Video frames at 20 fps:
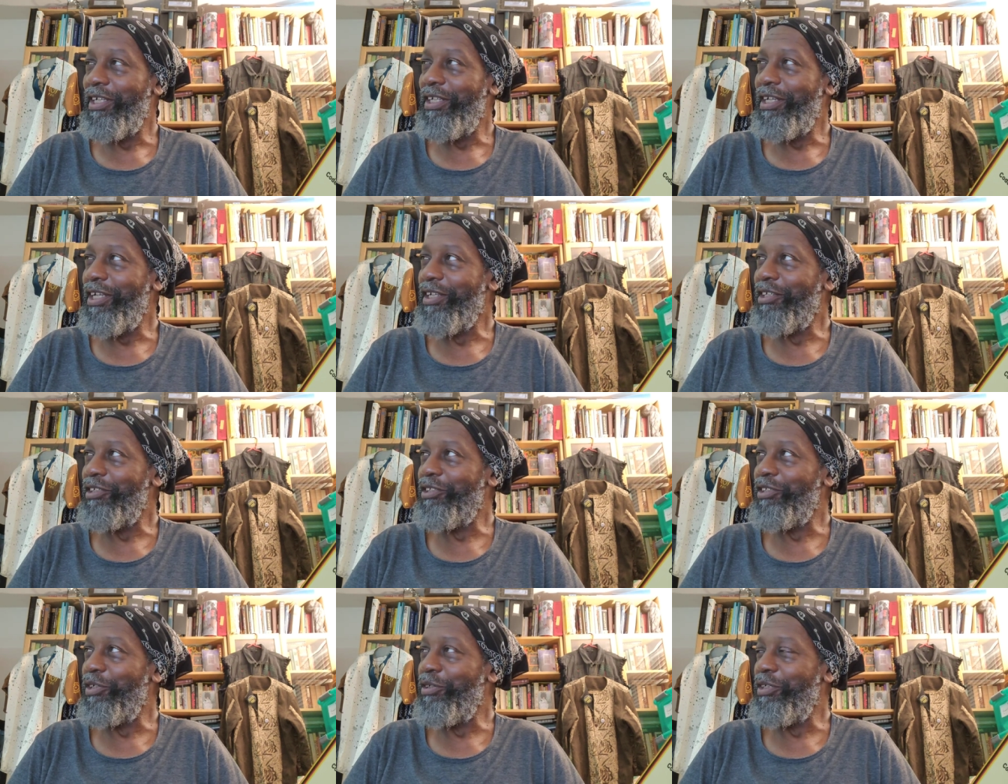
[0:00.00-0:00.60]
Not
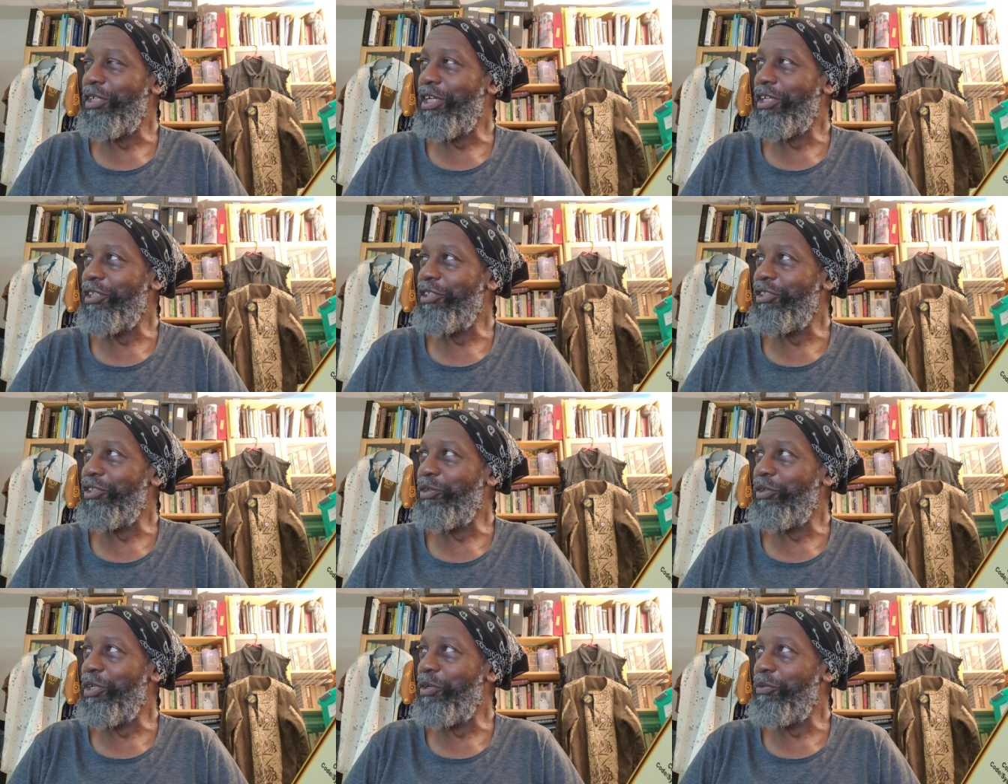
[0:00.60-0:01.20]
consultant, not
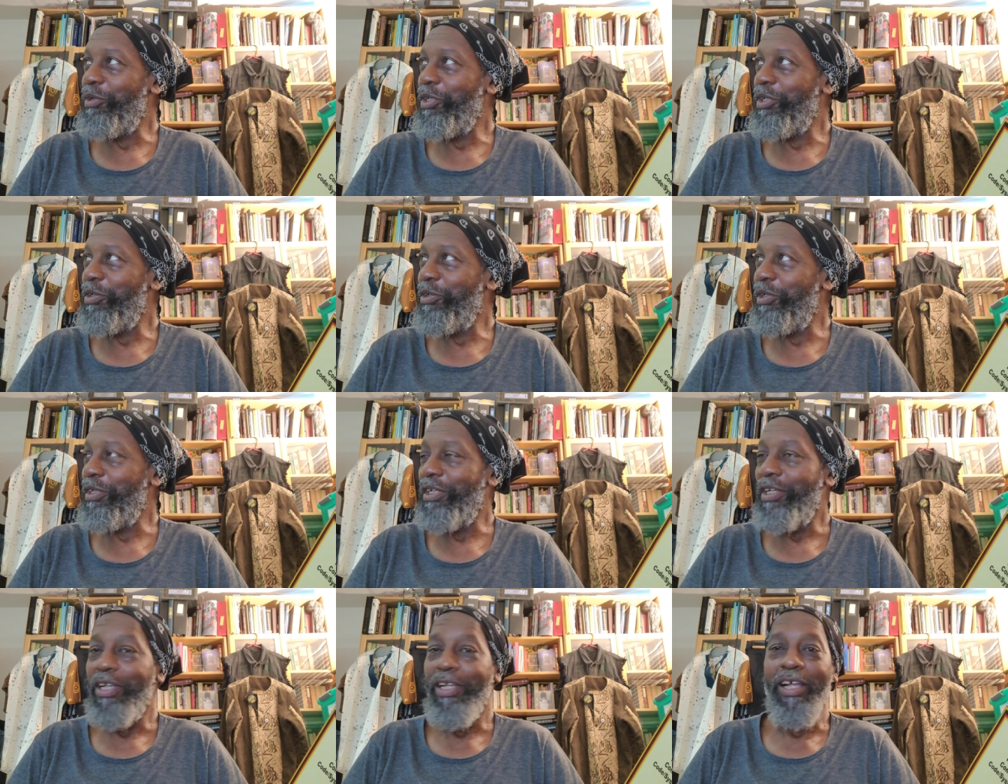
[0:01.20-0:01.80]
custodian. What do you
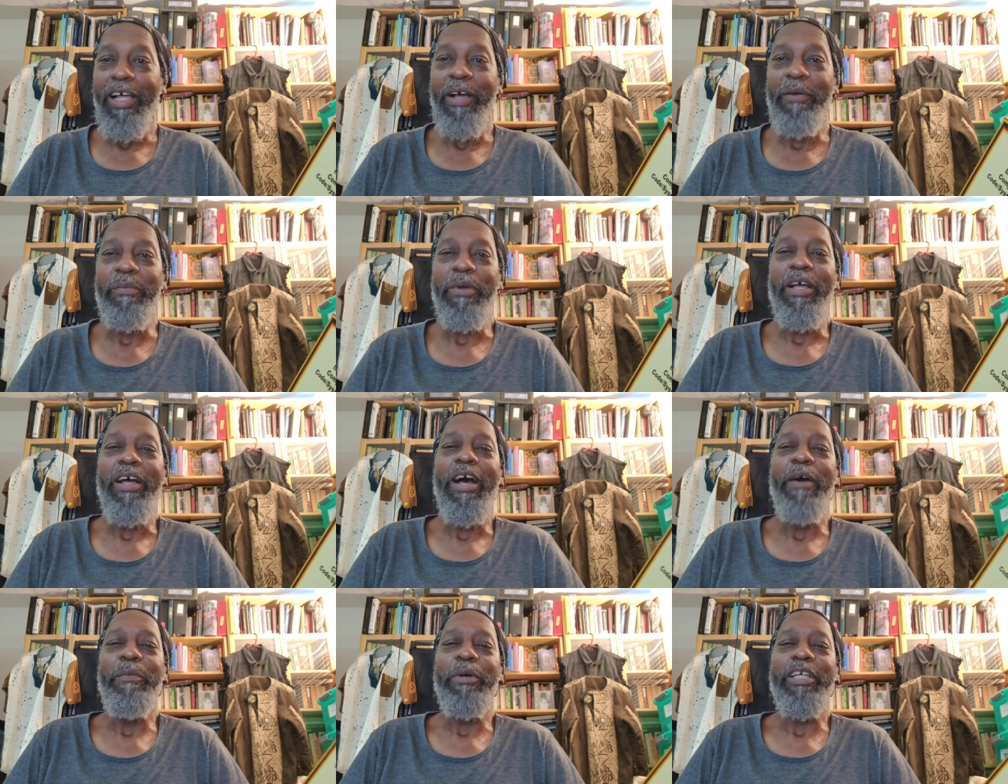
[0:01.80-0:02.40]
call it? I'm
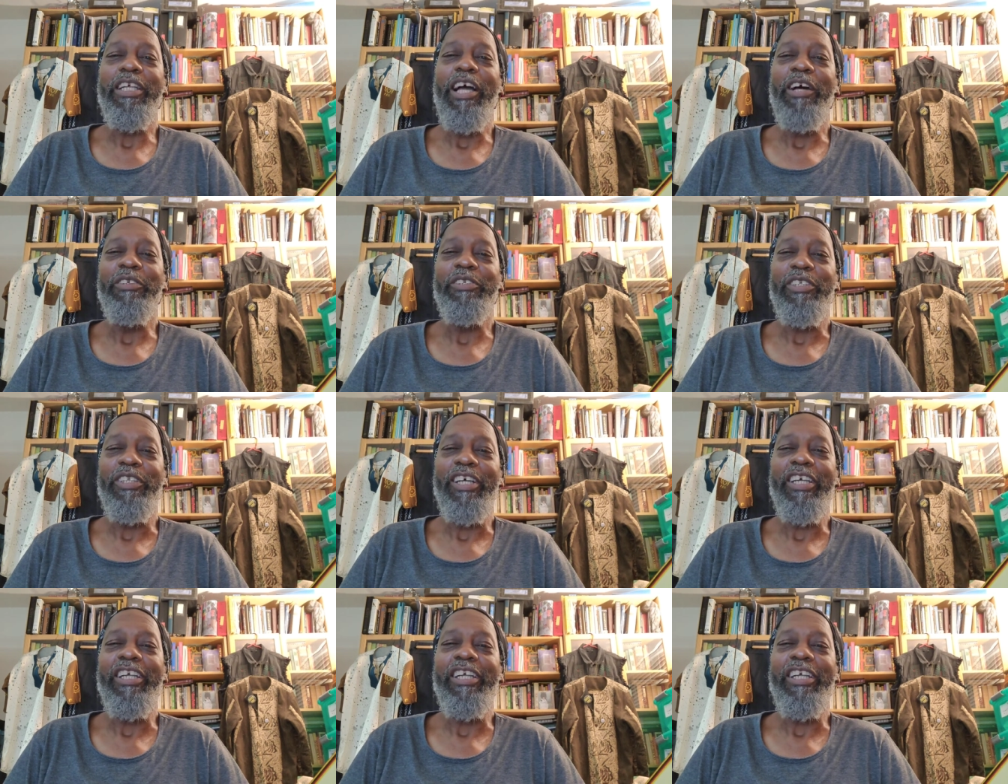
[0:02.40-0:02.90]
I'm a counselor,